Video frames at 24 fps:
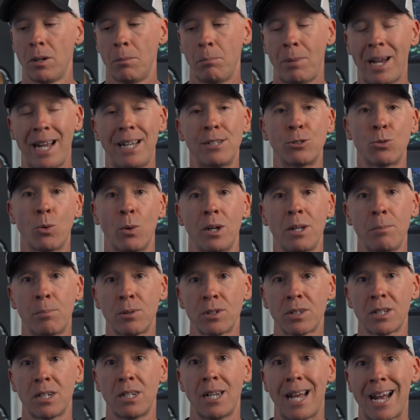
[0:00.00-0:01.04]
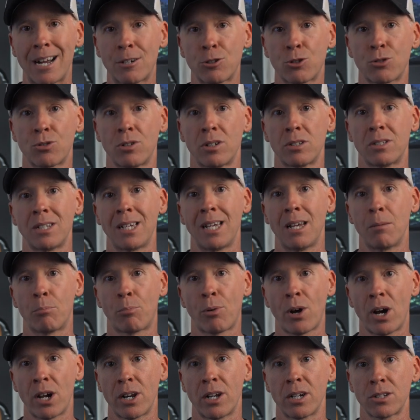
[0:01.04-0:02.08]
paying 20% extra to get
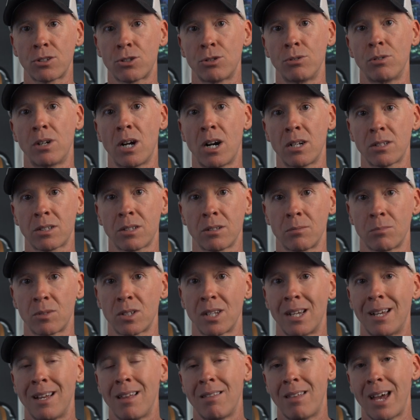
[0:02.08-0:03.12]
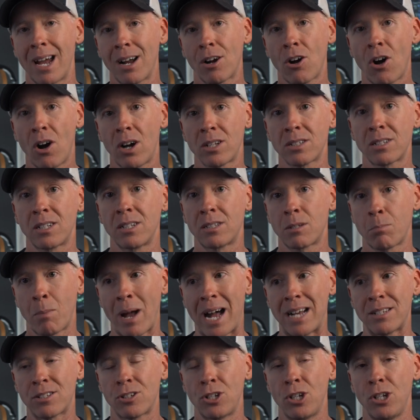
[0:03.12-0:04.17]
products through customs. That cost gets
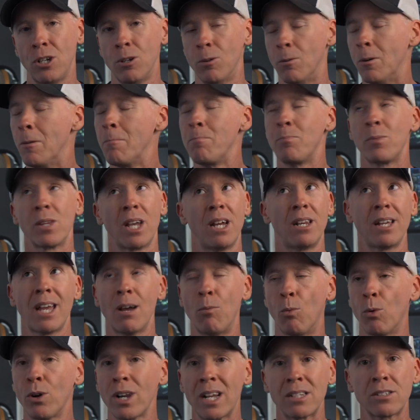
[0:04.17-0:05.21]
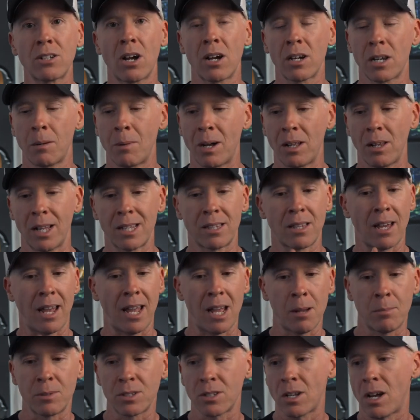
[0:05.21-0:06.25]
passed to you. And again, we're not talking about like the
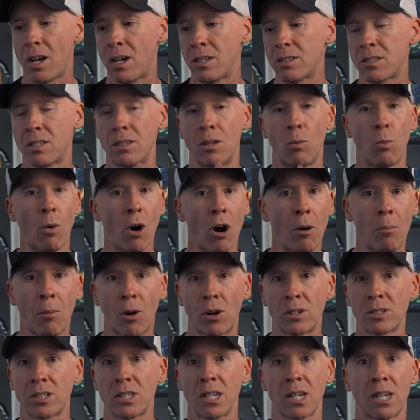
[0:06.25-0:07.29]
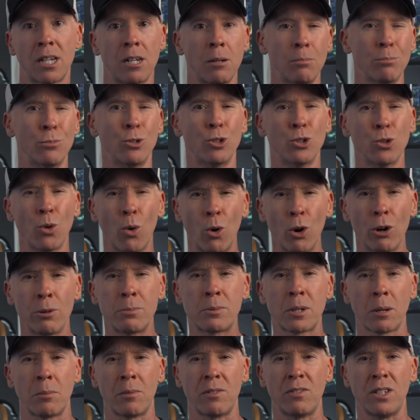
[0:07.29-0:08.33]
Amazons and the Walmarts that can absorb
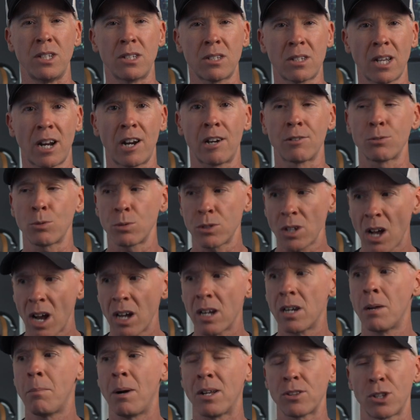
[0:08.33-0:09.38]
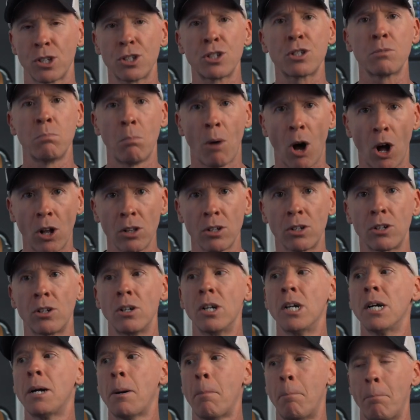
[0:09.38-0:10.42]
some of these tariffs. We're talking about the smaller
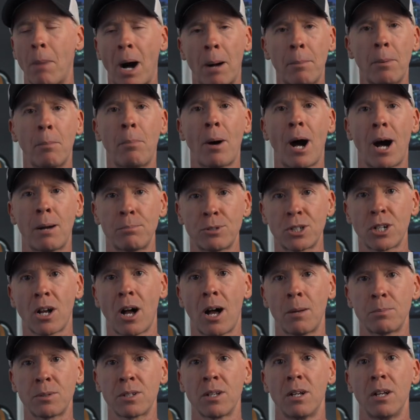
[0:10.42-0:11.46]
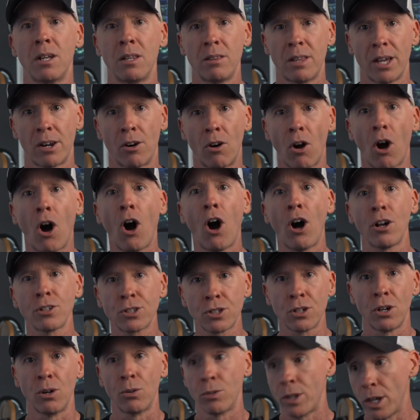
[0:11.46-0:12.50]
mom and pop shops
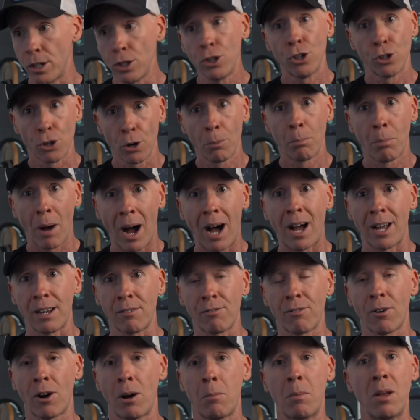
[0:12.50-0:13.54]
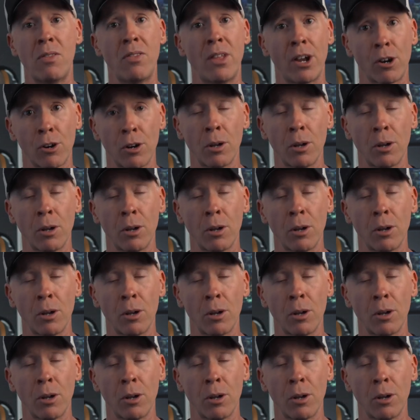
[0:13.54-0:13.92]
that you're buying from, and they're